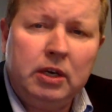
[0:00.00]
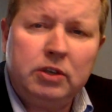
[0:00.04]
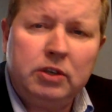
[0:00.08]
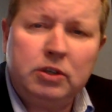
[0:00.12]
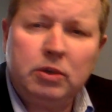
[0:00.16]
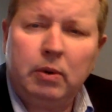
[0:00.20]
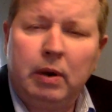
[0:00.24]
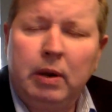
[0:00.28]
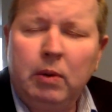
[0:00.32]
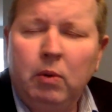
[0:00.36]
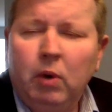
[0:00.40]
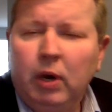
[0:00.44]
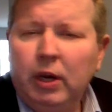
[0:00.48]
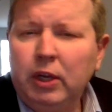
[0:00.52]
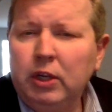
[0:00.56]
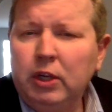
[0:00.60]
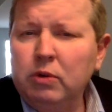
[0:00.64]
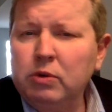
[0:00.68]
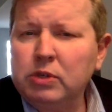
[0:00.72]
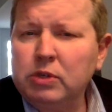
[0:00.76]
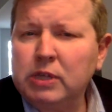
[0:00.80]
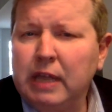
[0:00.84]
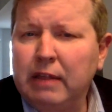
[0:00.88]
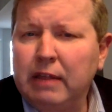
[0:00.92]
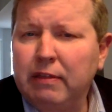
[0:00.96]
Do we want to
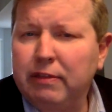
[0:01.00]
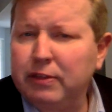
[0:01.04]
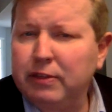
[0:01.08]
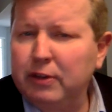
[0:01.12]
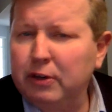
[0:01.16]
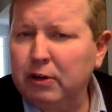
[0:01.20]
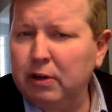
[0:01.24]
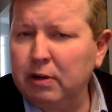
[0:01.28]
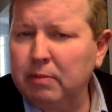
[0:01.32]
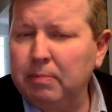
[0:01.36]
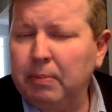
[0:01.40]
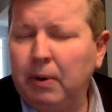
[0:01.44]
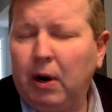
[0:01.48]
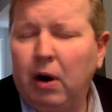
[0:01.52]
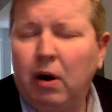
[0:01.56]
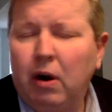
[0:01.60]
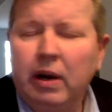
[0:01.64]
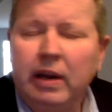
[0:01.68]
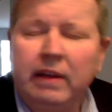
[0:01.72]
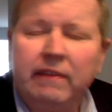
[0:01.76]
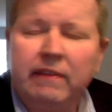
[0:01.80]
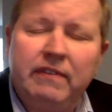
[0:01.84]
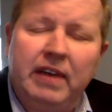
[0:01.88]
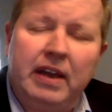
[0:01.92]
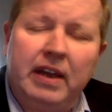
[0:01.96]
use a
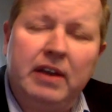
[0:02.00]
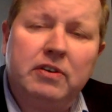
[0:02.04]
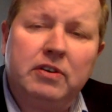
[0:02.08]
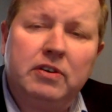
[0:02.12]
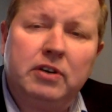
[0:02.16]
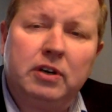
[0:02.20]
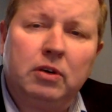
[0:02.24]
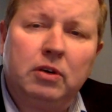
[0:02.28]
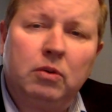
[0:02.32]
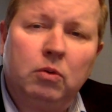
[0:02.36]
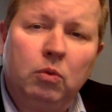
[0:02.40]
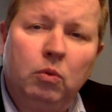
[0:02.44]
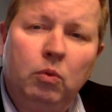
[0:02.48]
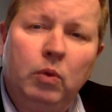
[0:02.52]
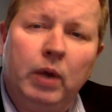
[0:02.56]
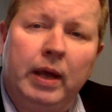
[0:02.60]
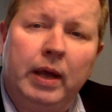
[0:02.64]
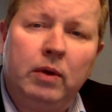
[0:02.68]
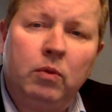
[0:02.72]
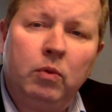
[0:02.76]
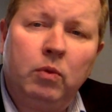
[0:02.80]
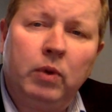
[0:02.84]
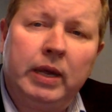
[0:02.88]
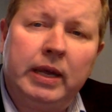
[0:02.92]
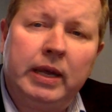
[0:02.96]
third-party vendor
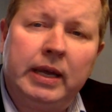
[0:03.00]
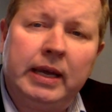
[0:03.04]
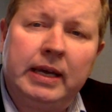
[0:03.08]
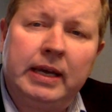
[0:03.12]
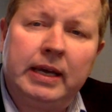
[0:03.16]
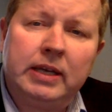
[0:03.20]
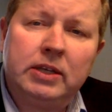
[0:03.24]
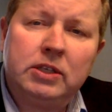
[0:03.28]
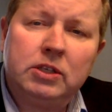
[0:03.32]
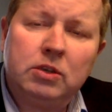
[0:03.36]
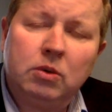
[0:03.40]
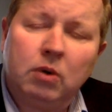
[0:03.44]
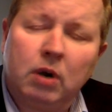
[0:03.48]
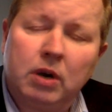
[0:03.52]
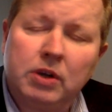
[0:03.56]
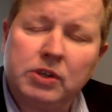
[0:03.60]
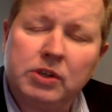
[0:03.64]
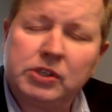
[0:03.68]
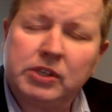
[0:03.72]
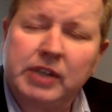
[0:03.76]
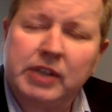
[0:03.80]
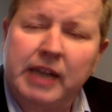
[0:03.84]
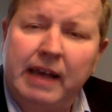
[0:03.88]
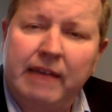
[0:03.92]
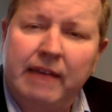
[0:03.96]
when we do our
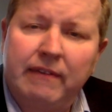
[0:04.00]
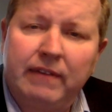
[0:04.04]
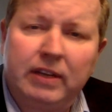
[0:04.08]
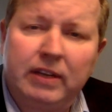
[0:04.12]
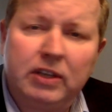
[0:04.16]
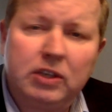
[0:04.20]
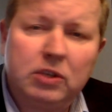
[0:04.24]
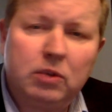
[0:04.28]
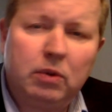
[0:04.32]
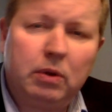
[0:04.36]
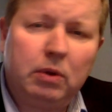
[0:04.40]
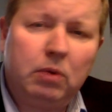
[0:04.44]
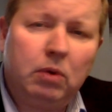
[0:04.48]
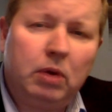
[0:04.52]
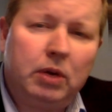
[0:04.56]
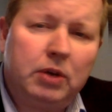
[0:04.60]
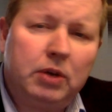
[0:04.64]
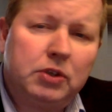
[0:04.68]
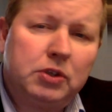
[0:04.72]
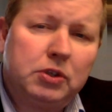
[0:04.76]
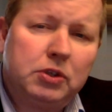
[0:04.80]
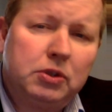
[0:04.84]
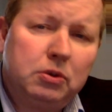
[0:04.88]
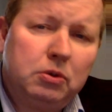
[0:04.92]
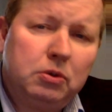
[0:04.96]
staffing? Do we want
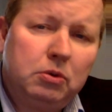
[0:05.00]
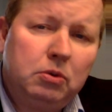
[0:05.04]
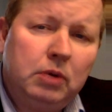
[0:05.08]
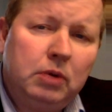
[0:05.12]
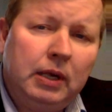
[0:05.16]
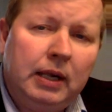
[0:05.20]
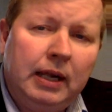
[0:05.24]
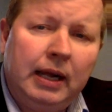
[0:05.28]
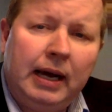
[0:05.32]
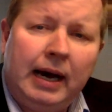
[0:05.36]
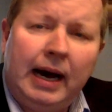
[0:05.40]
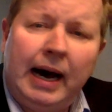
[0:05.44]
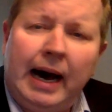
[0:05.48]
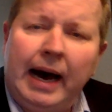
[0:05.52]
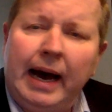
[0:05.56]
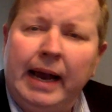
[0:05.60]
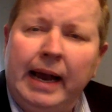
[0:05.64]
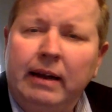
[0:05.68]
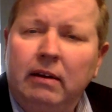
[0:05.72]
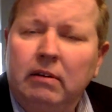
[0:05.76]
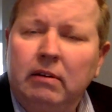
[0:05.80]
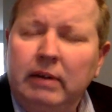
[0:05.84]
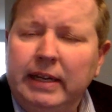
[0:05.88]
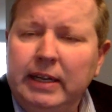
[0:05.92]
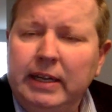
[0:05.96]
to
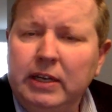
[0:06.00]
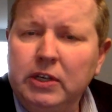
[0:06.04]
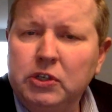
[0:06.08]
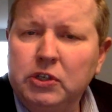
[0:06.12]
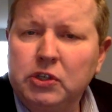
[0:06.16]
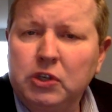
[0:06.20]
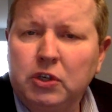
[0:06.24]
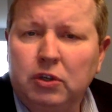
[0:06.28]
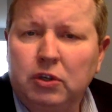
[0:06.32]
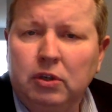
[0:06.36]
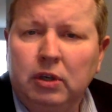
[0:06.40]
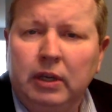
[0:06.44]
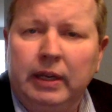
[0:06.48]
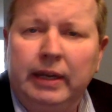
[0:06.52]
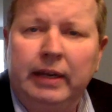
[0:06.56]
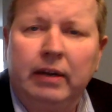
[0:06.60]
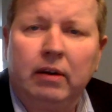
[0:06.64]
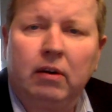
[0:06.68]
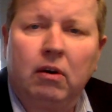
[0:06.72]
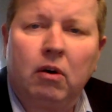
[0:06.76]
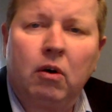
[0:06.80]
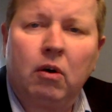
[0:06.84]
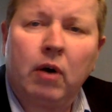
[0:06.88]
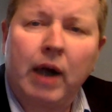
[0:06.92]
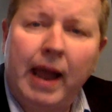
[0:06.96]
hire internally
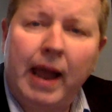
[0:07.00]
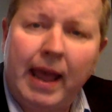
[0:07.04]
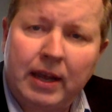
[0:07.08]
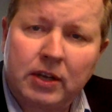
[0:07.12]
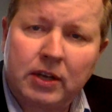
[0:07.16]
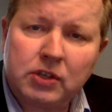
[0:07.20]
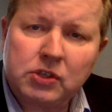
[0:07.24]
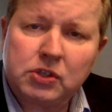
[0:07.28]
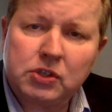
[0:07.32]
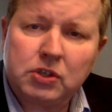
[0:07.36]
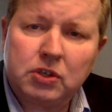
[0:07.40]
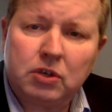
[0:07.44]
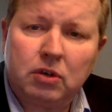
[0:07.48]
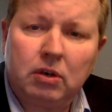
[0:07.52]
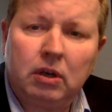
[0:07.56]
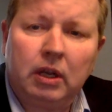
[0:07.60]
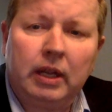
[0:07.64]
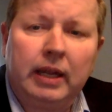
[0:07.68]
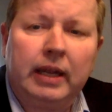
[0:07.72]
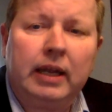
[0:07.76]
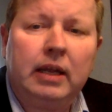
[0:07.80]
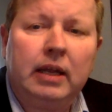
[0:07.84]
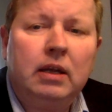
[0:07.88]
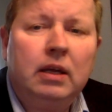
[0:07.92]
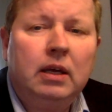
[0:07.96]
or
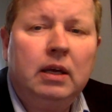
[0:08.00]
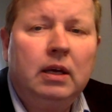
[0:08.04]
externally?